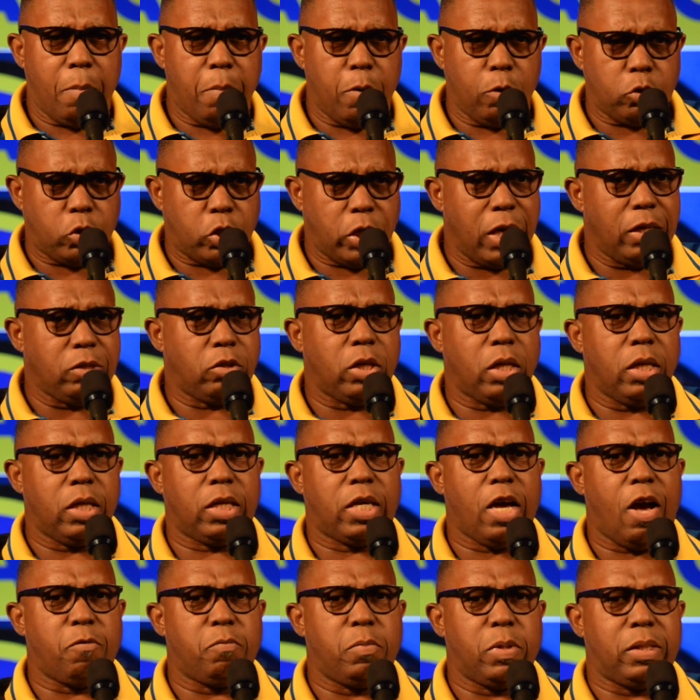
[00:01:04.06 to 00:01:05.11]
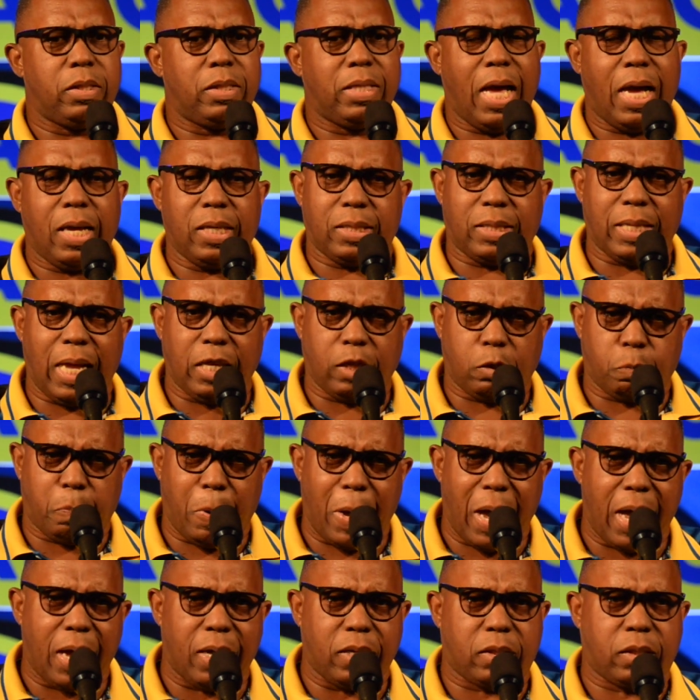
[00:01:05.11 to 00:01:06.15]
about changing the government. That's
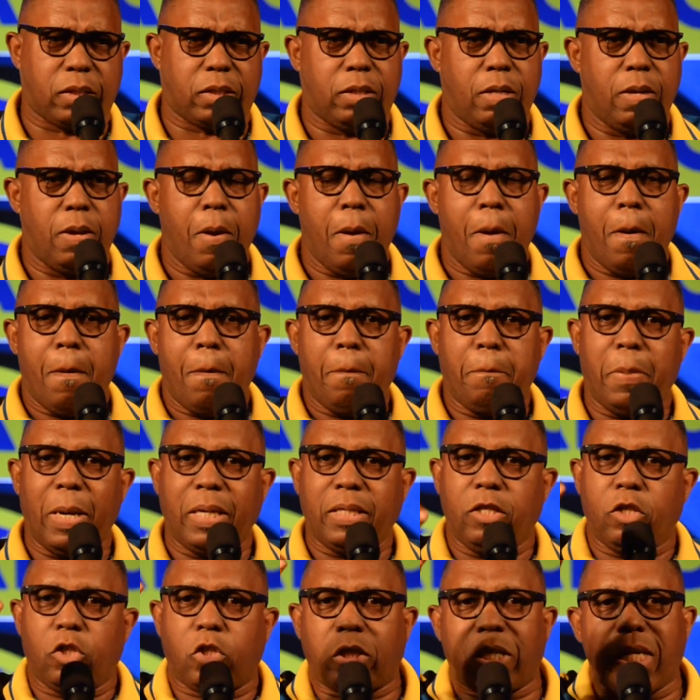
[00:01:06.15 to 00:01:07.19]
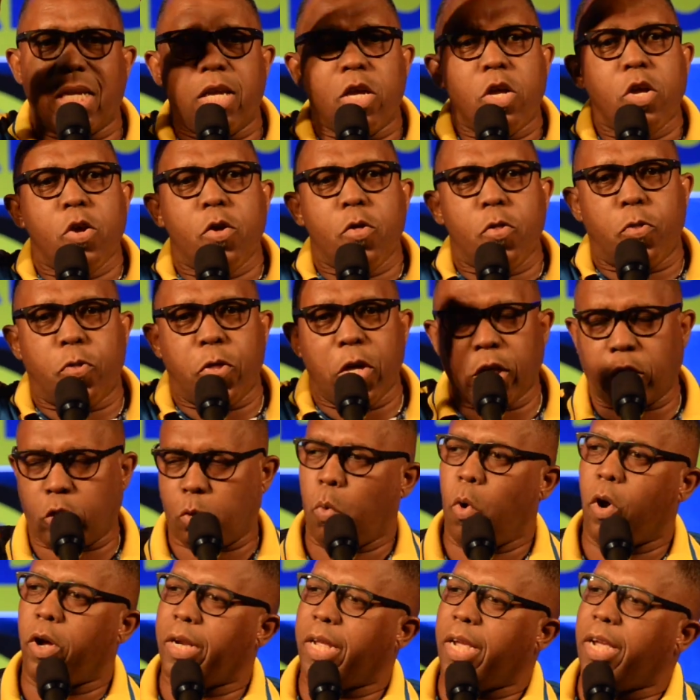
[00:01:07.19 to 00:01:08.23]
passed. But you see,
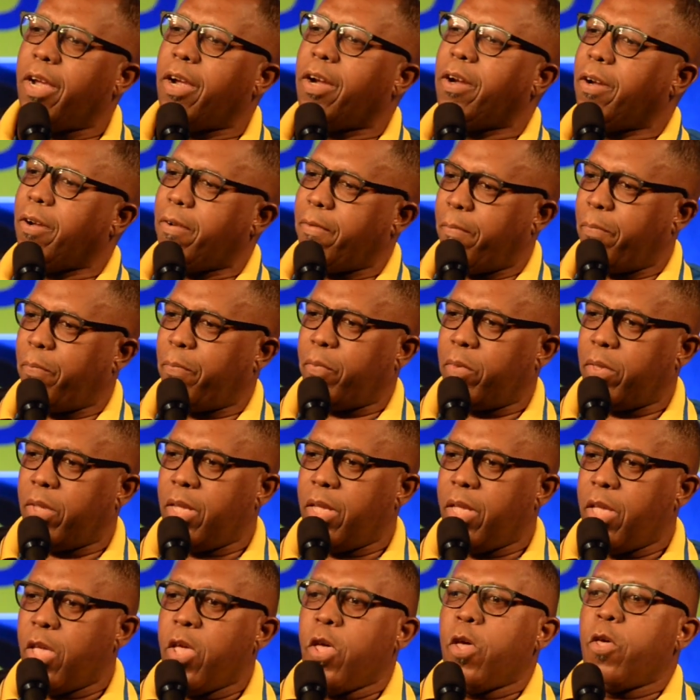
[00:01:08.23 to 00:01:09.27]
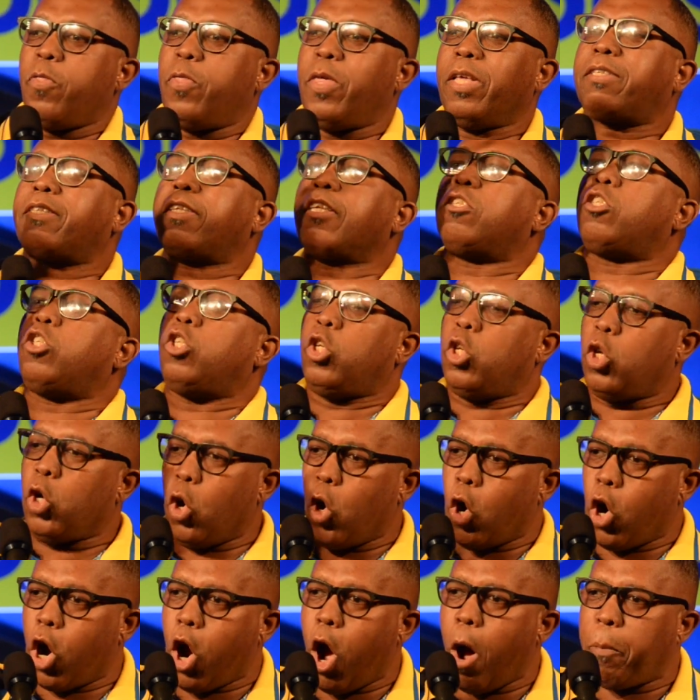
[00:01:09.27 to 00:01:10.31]
this one here, this is
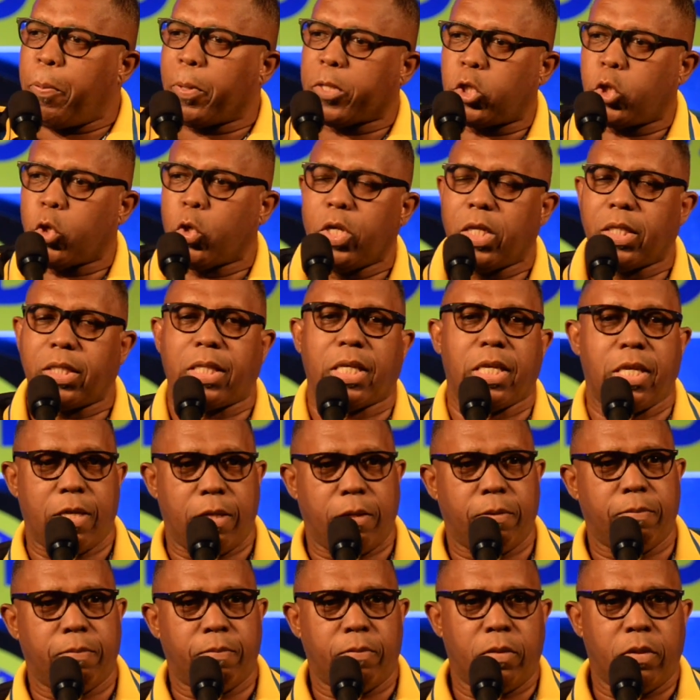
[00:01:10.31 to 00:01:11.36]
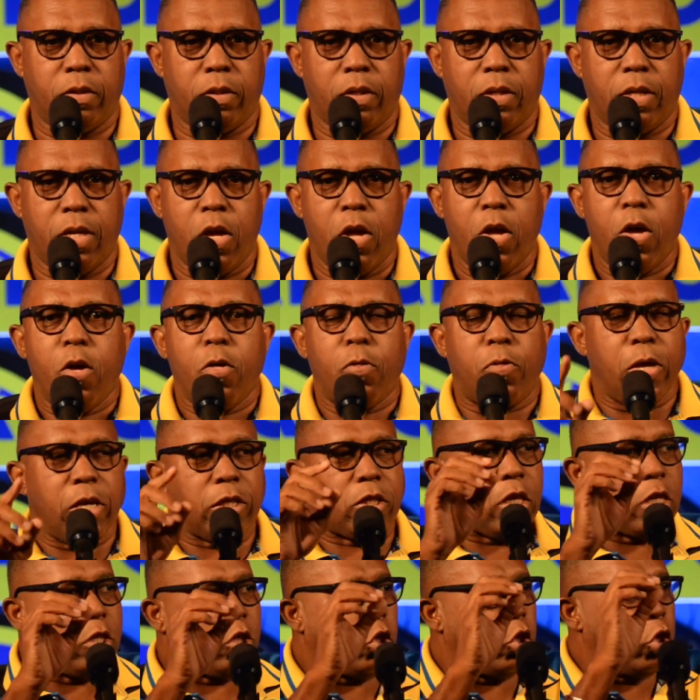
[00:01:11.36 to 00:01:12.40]
your opportunity.
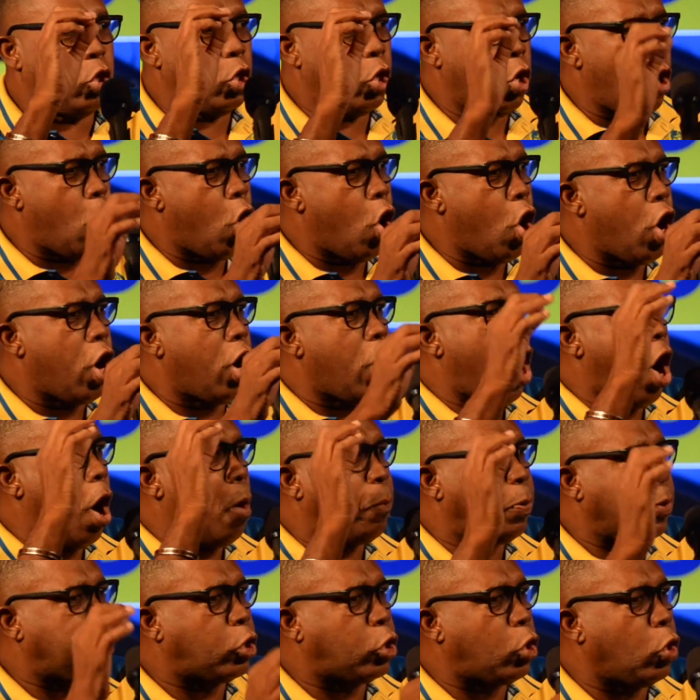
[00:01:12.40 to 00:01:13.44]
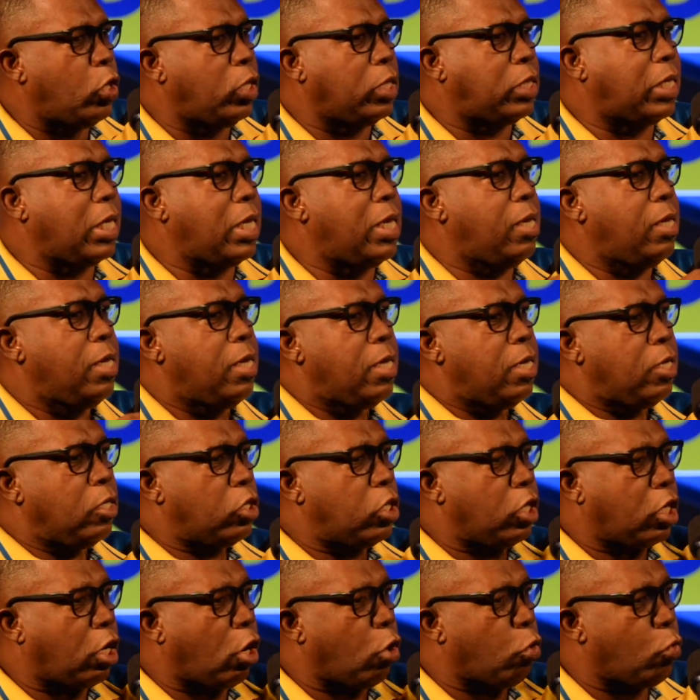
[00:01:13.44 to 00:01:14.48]
This is your opportunity
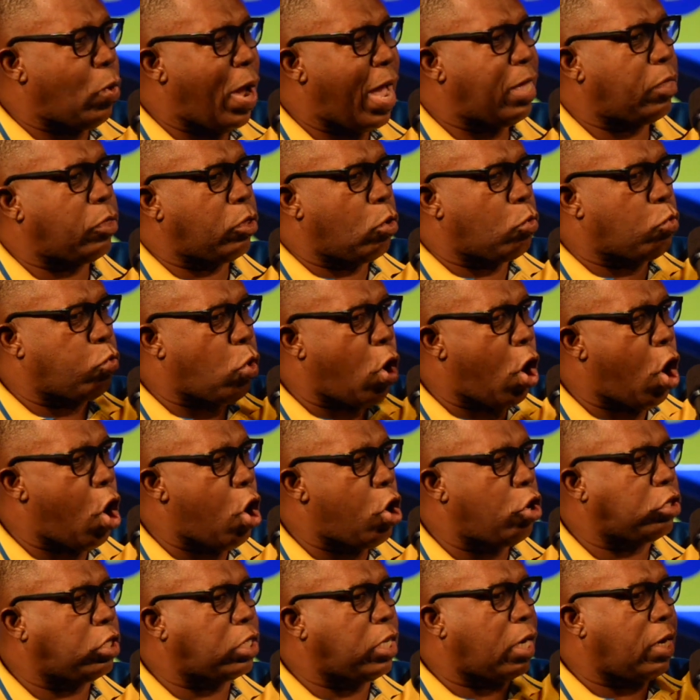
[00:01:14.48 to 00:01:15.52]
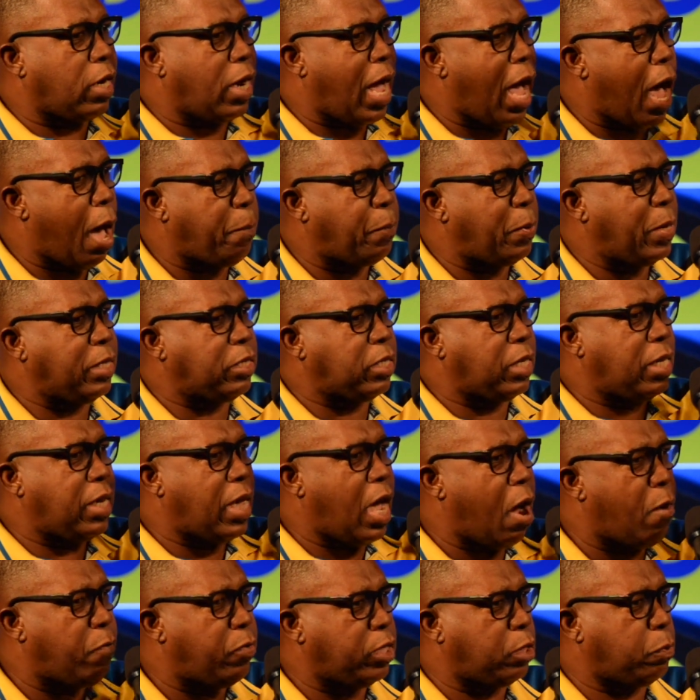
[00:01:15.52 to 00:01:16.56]
to correct the wrongs that are happening to
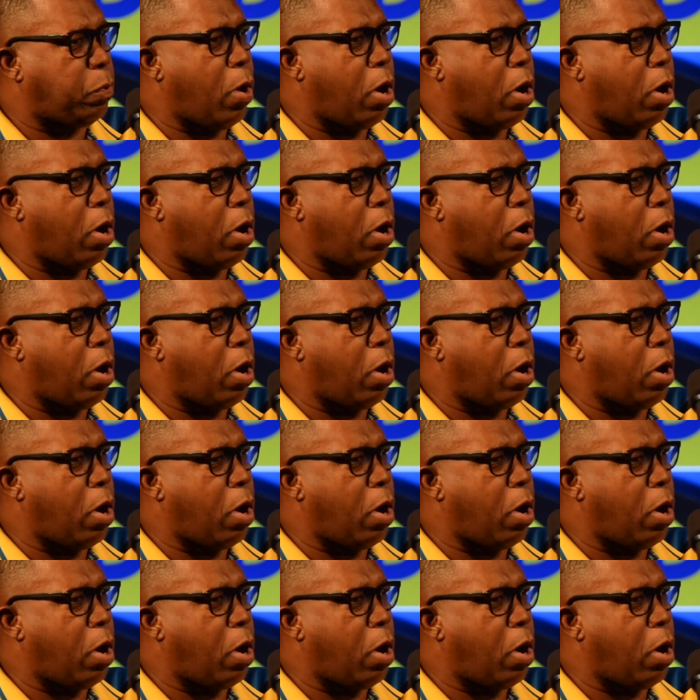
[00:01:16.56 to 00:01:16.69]
the average